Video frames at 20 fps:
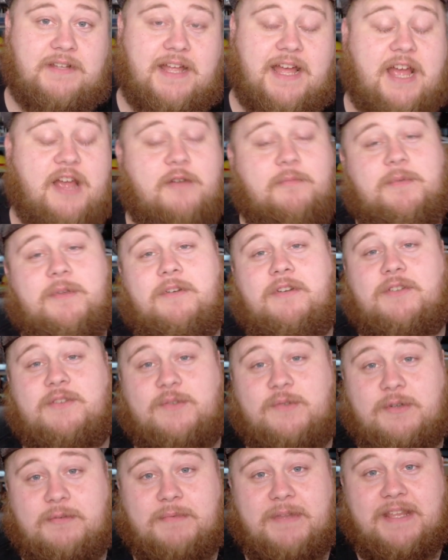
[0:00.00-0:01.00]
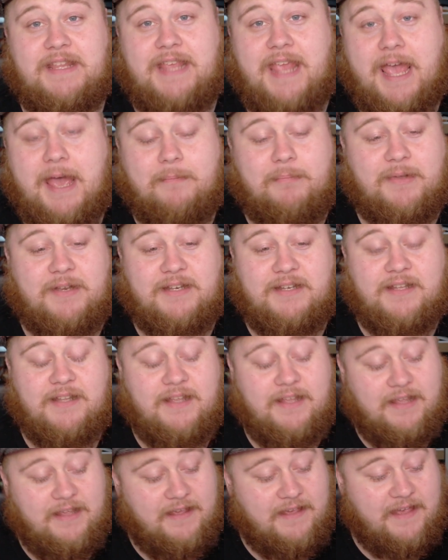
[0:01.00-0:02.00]
I hope you all enjoyed me yapping,
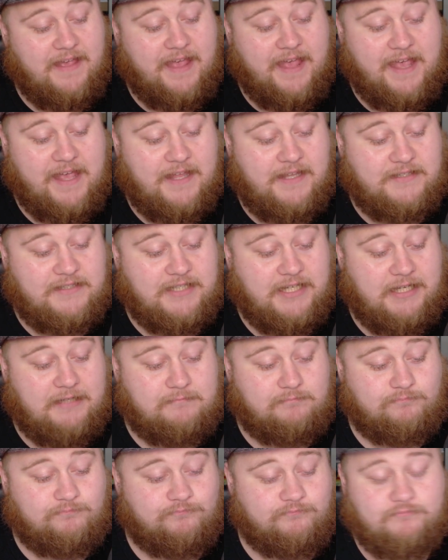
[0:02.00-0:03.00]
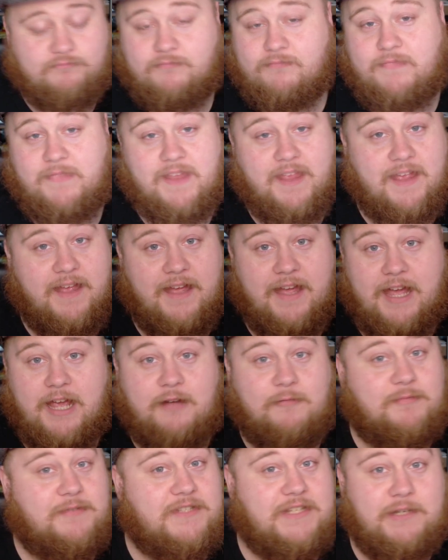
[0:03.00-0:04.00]
and I
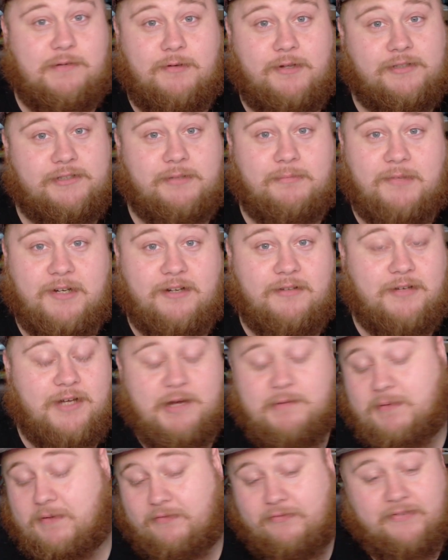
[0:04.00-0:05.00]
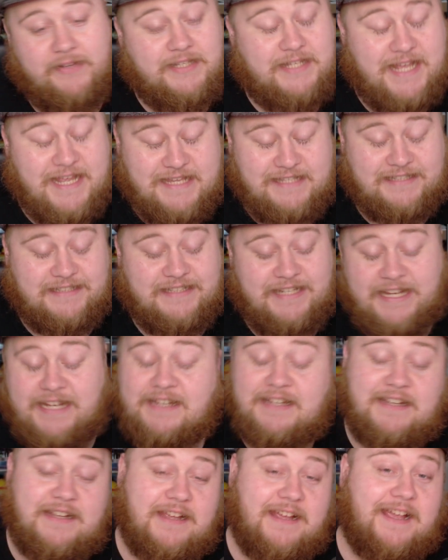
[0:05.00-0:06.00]
hope to see you all tomorrow. I hope you have a fantastic day,
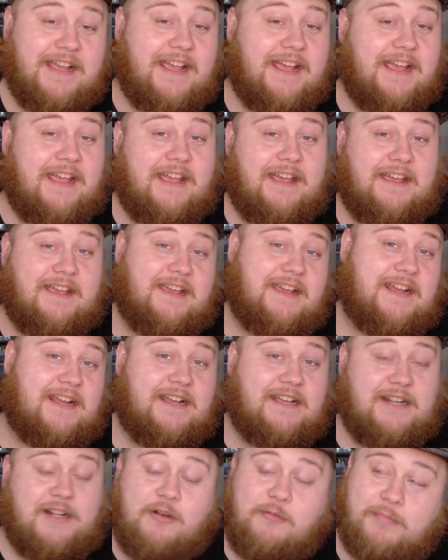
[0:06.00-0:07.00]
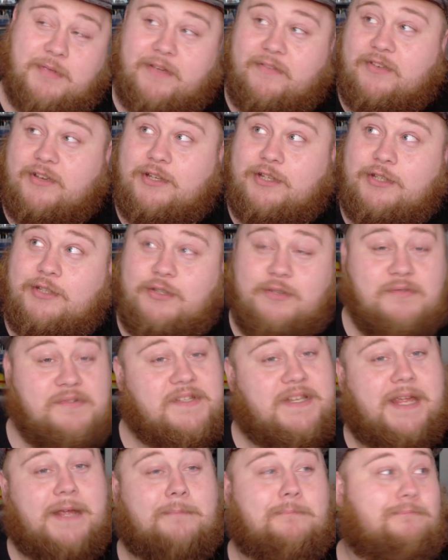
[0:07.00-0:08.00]
and I hope you have a good
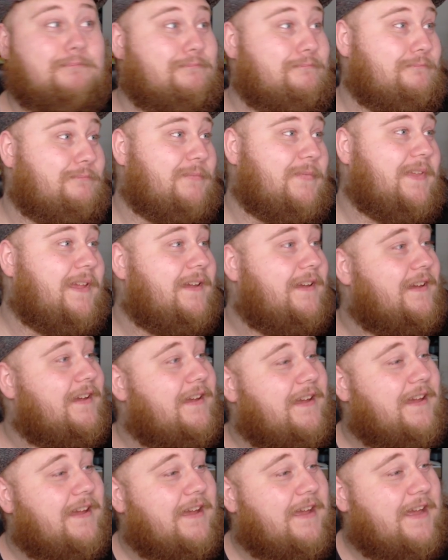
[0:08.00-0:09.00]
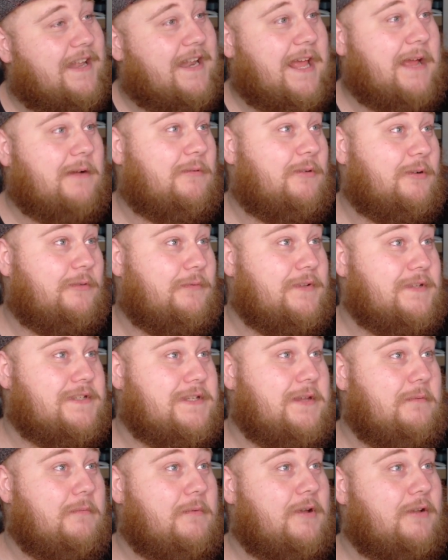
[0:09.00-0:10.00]
Tuesday. And I will hopefully
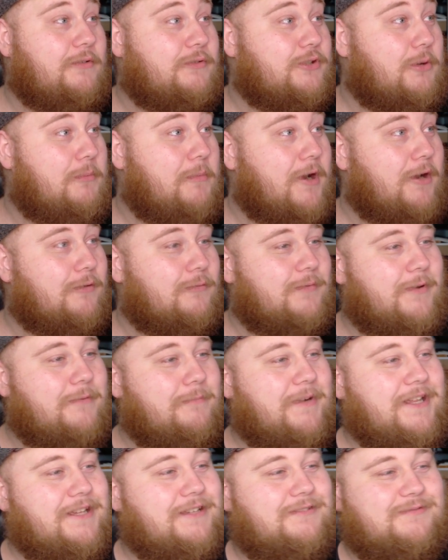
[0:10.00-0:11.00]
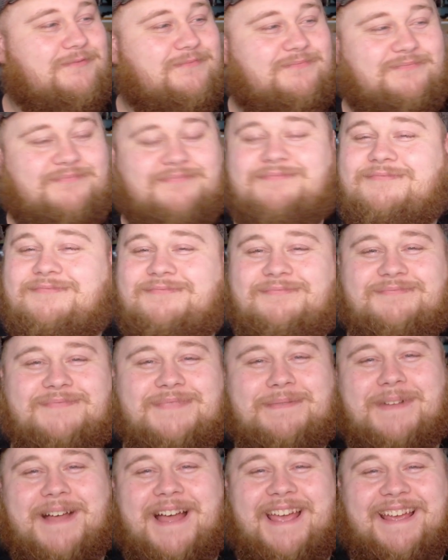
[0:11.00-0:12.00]
see you all tomorrow, everybody.
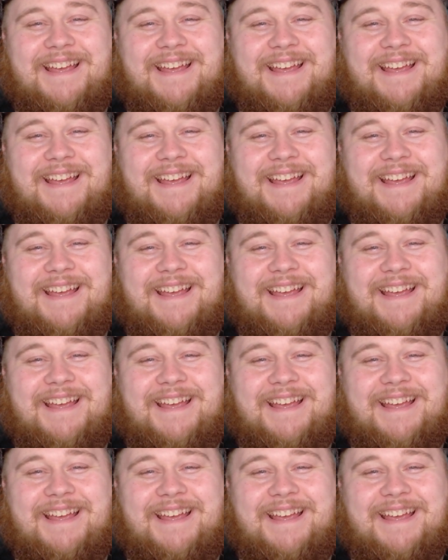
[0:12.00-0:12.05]
Bye bye.